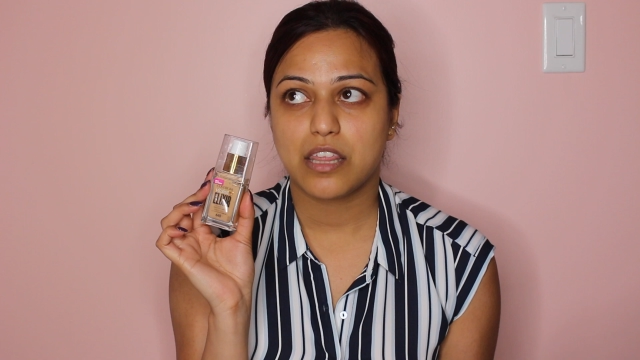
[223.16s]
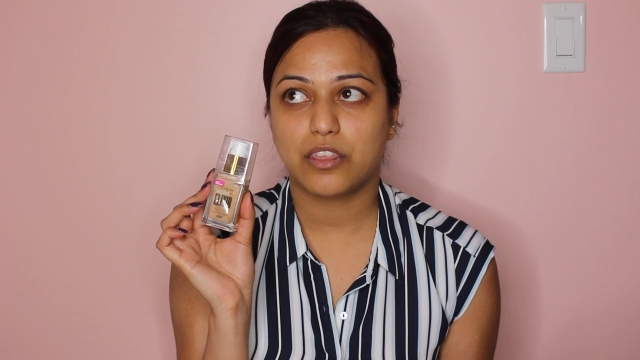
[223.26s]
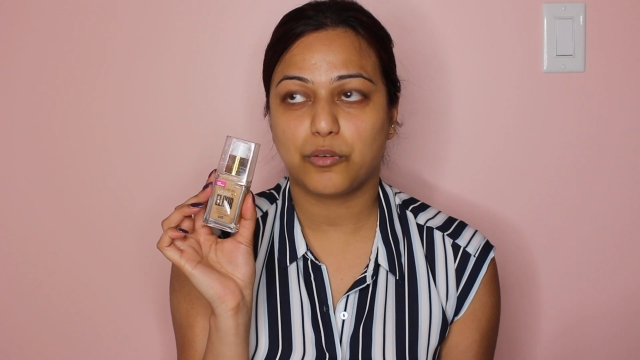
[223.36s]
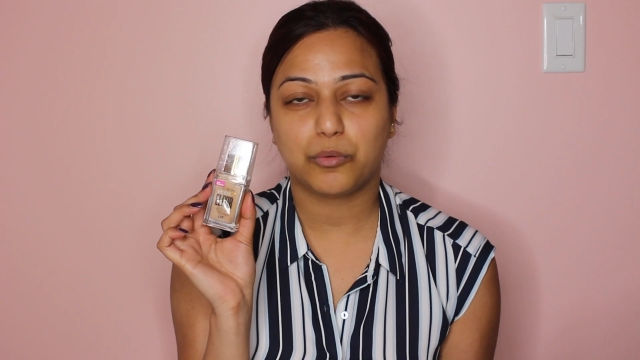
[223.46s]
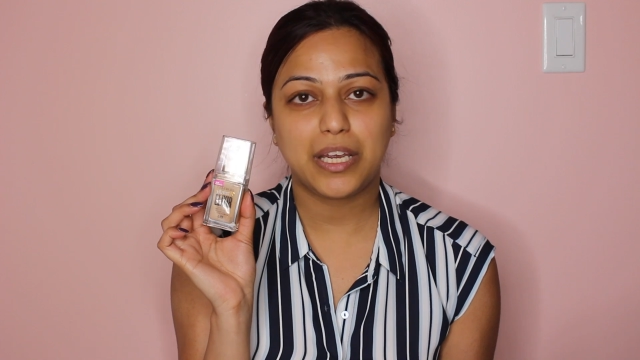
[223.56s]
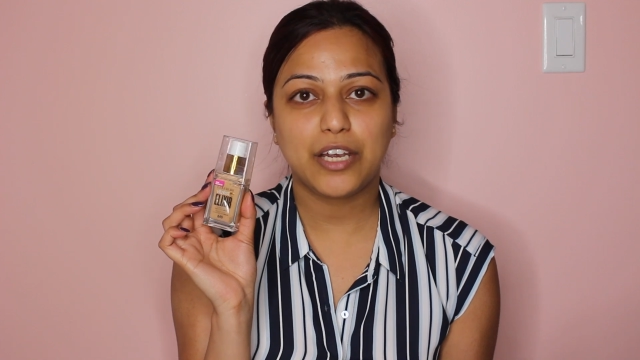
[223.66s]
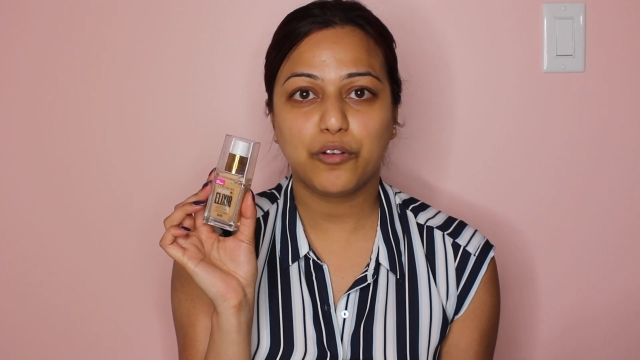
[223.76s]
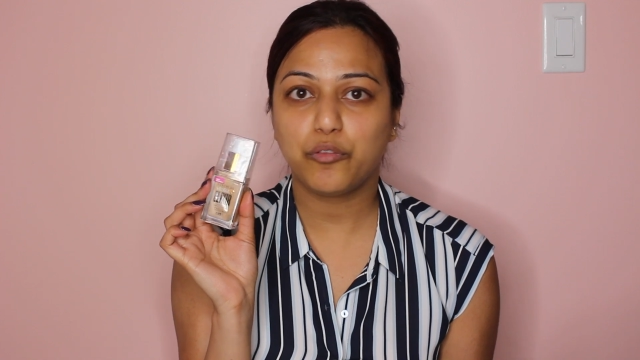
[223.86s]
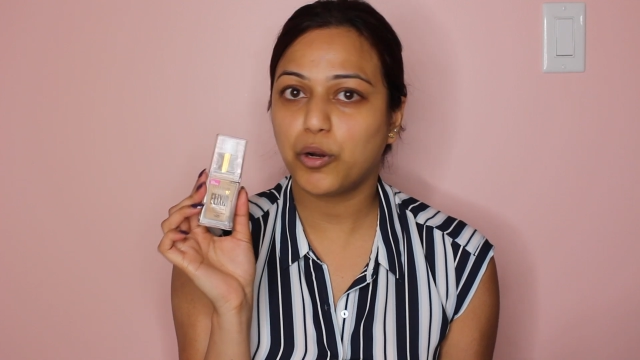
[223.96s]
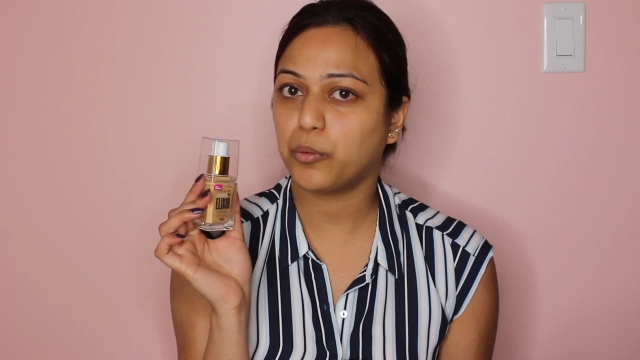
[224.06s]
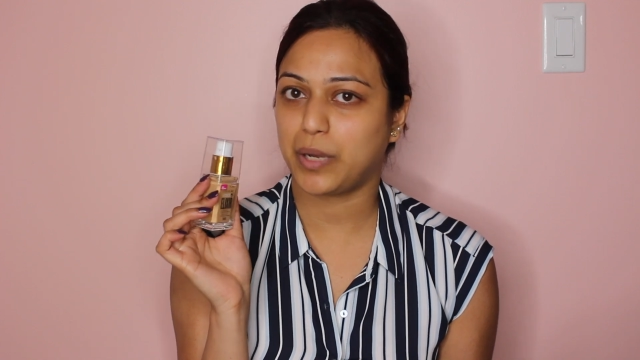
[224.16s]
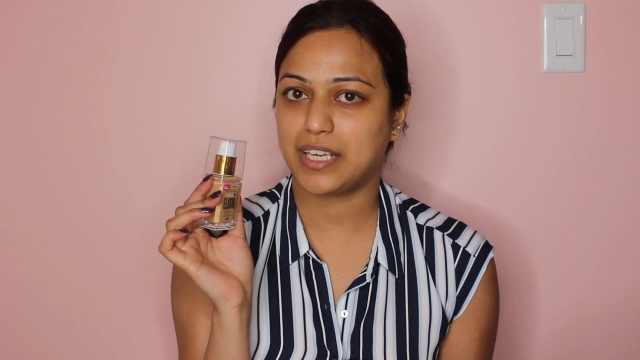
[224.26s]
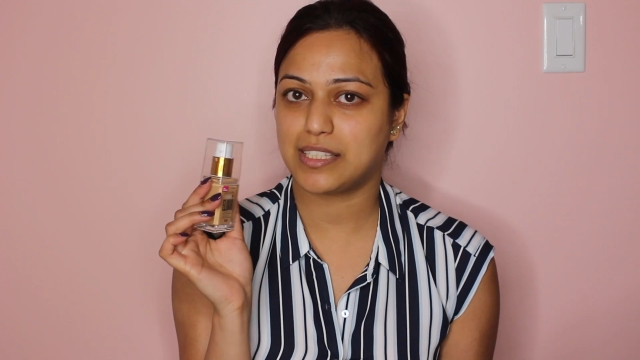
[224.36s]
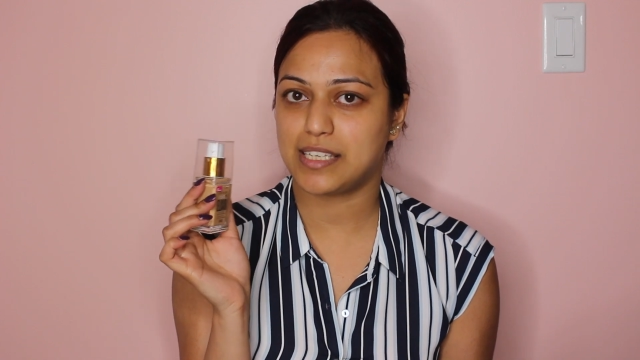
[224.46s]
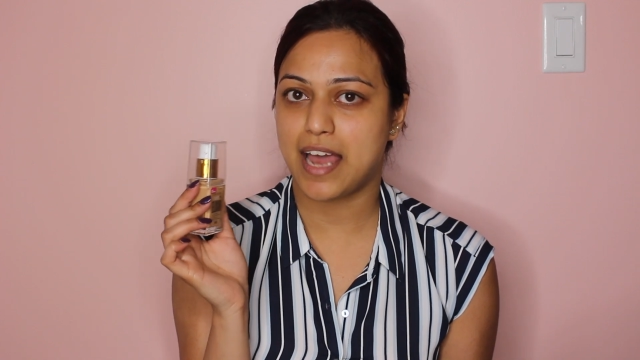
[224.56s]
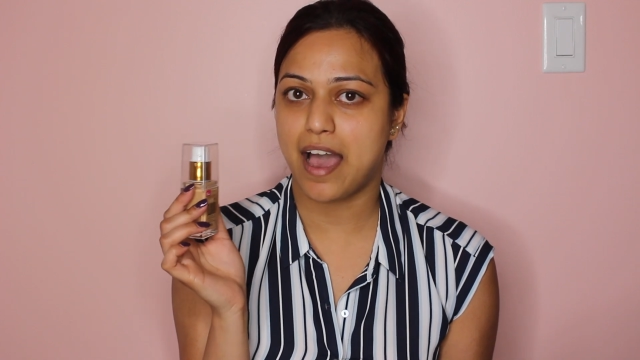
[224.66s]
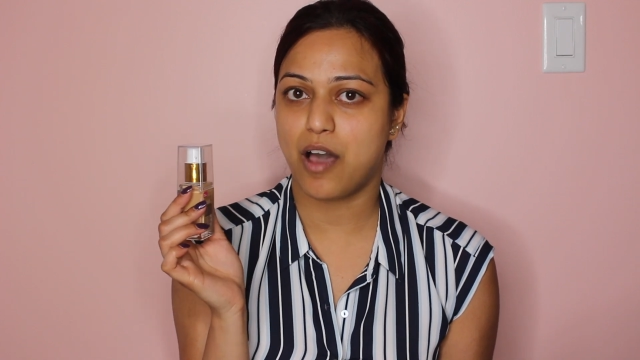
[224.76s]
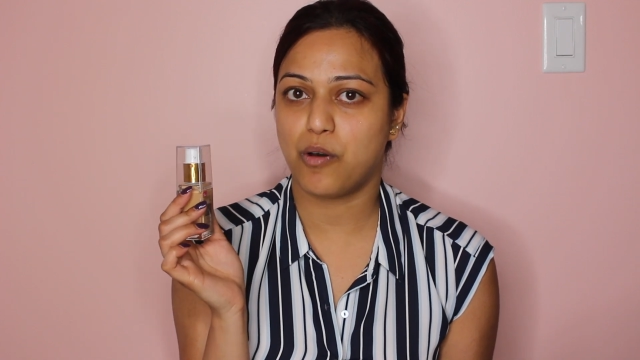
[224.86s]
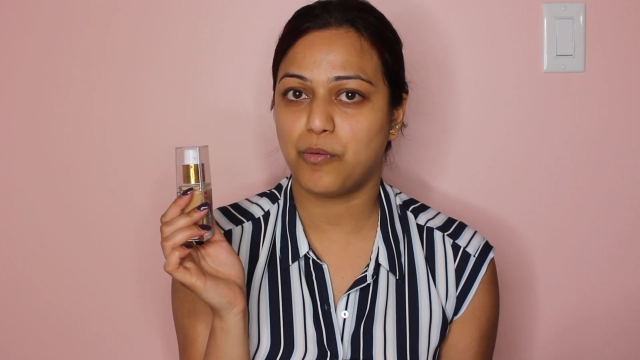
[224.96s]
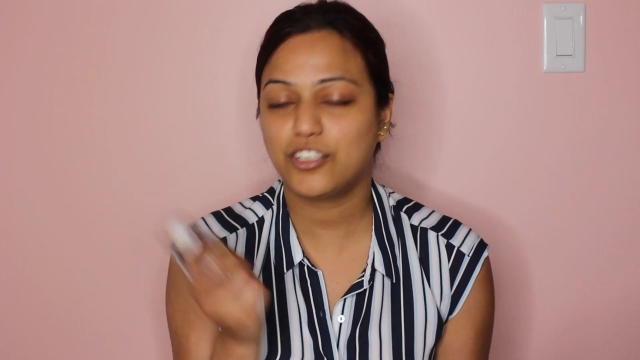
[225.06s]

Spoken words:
3 or 4 weeks now.